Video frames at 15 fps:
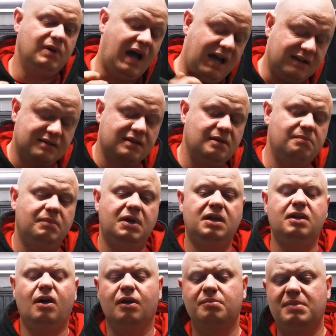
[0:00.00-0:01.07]
asking
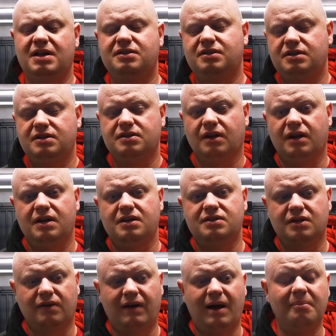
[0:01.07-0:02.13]
me on messages on
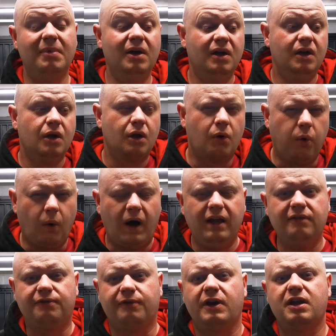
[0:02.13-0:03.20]
Instagram
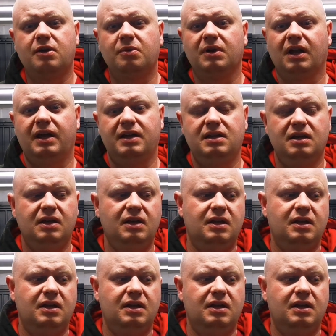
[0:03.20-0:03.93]
quite frequently,